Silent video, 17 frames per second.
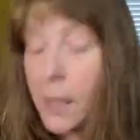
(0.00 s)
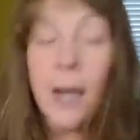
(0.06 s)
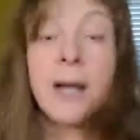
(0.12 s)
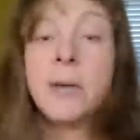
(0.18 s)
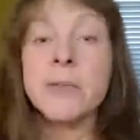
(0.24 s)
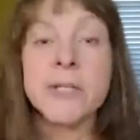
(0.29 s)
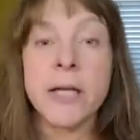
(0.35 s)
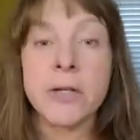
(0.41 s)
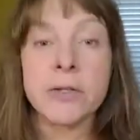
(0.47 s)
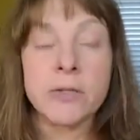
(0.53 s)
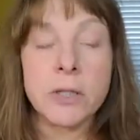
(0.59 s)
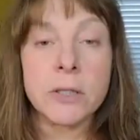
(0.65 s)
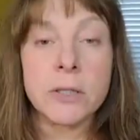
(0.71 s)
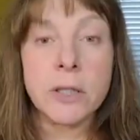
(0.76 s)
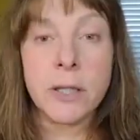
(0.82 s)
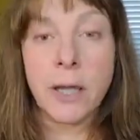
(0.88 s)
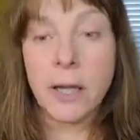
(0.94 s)
I was
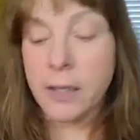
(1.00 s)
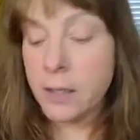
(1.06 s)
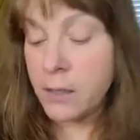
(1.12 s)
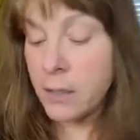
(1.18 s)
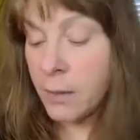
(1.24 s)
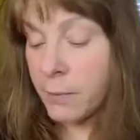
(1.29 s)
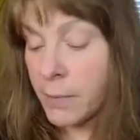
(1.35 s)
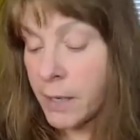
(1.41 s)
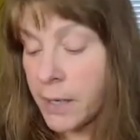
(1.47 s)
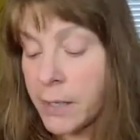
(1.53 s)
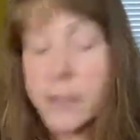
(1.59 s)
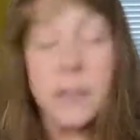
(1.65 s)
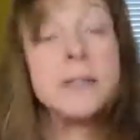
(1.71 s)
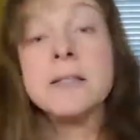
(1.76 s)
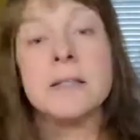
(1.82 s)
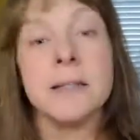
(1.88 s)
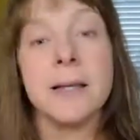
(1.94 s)
extra today.
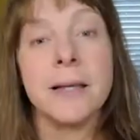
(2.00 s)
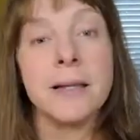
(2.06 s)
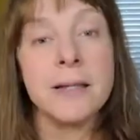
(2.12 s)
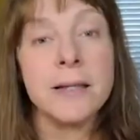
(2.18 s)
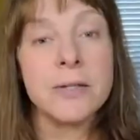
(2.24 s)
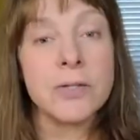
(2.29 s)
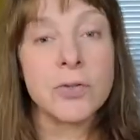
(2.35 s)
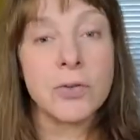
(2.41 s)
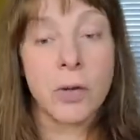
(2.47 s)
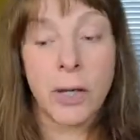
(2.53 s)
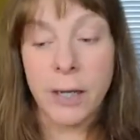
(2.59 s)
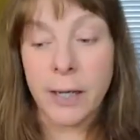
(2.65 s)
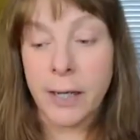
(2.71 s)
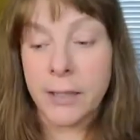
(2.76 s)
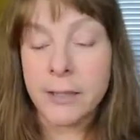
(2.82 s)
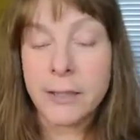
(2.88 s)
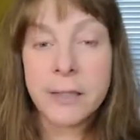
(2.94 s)
My skin is
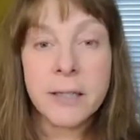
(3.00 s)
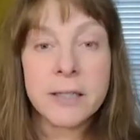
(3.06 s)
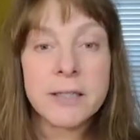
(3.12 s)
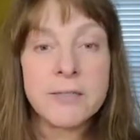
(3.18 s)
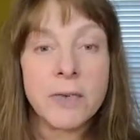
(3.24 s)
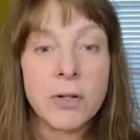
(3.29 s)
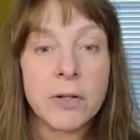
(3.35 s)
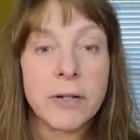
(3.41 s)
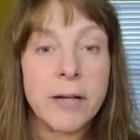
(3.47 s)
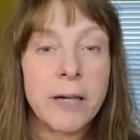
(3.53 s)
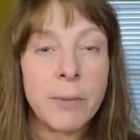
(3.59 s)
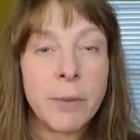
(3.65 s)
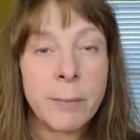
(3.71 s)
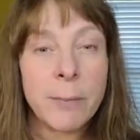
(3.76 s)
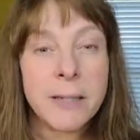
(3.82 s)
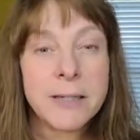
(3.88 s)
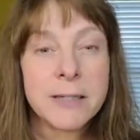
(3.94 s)
dry. I did exfoliate it,
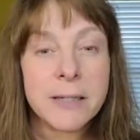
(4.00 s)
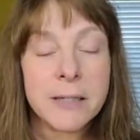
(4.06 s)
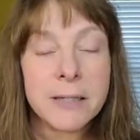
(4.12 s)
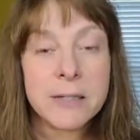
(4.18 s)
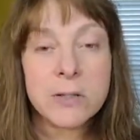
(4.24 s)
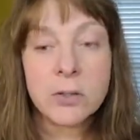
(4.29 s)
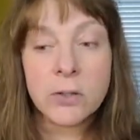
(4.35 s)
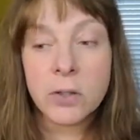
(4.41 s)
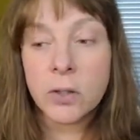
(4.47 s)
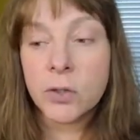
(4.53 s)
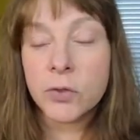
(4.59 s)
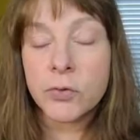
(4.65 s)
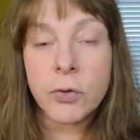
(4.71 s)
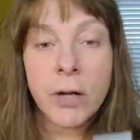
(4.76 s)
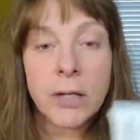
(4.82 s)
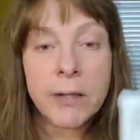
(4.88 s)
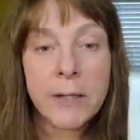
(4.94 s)
but my skin is still a little
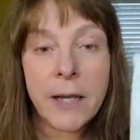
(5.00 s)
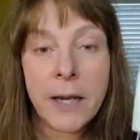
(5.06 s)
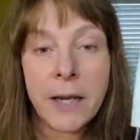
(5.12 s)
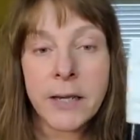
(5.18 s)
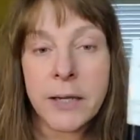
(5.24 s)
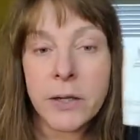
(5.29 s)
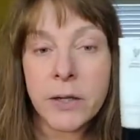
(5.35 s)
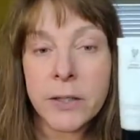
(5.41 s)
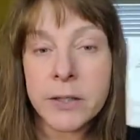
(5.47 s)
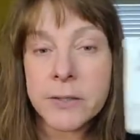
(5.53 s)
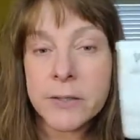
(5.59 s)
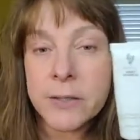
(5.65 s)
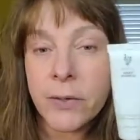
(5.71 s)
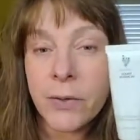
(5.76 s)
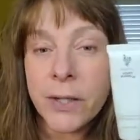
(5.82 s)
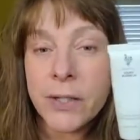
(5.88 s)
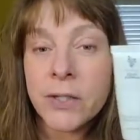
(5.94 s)
dry in the eye area.
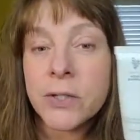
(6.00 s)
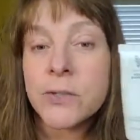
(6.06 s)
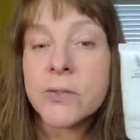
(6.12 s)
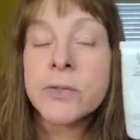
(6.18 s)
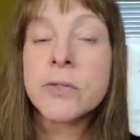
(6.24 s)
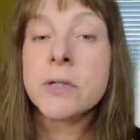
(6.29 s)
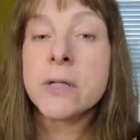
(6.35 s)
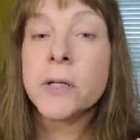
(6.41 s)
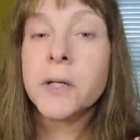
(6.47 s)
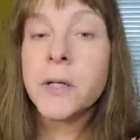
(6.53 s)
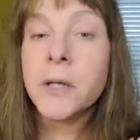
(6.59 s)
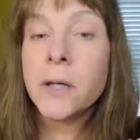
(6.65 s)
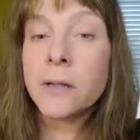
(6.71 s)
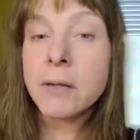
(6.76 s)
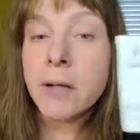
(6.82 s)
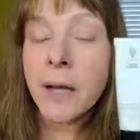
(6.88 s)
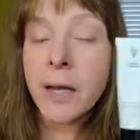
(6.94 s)
So I used
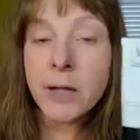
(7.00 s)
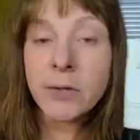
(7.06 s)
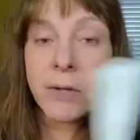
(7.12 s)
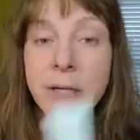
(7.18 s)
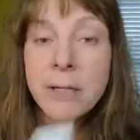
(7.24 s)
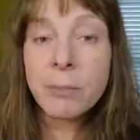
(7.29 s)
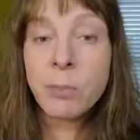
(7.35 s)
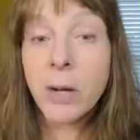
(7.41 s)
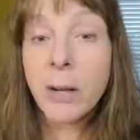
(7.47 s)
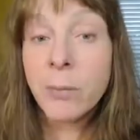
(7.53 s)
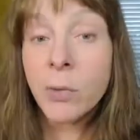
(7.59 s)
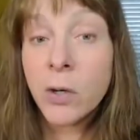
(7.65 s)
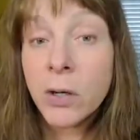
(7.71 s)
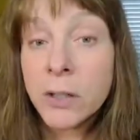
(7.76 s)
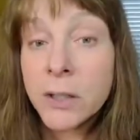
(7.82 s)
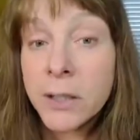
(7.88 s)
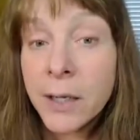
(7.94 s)
the hydrating
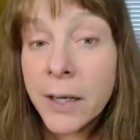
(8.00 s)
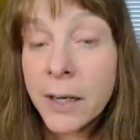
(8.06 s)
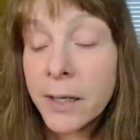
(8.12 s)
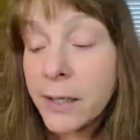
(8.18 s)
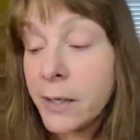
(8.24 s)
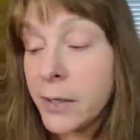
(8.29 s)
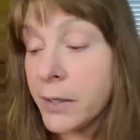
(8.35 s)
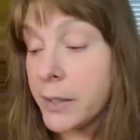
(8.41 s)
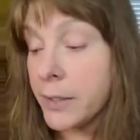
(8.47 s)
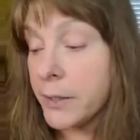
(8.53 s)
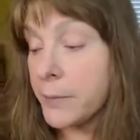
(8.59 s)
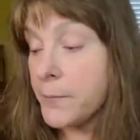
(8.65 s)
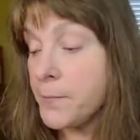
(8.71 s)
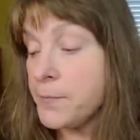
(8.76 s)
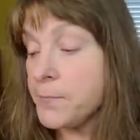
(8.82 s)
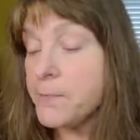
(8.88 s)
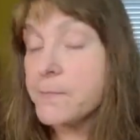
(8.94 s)
primer on the eye area.